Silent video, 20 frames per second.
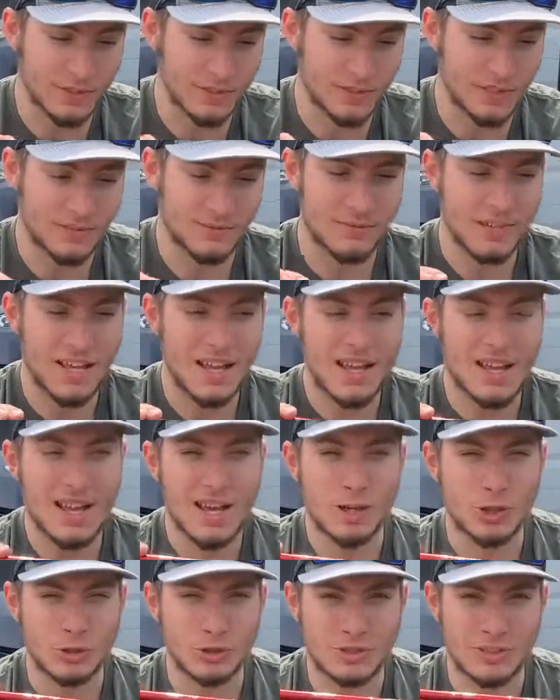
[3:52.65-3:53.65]
So
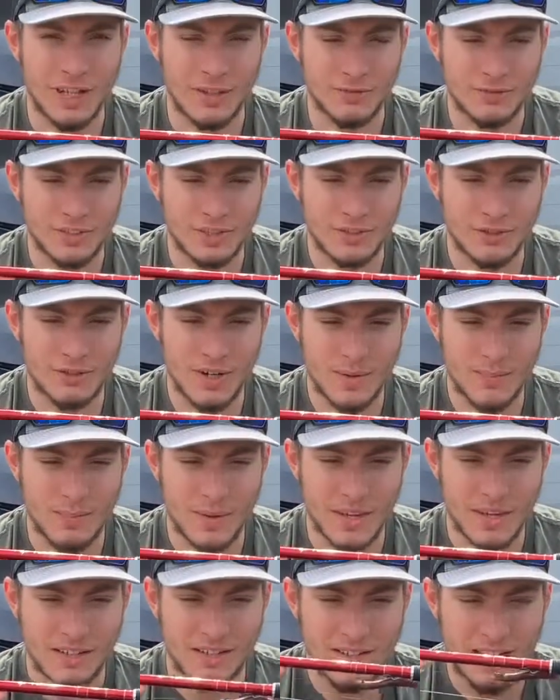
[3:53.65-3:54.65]
definitely a great
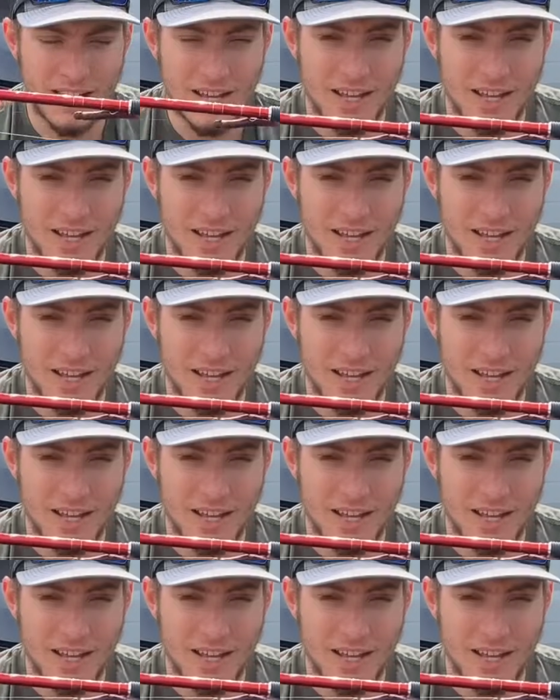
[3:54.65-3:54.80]
bait.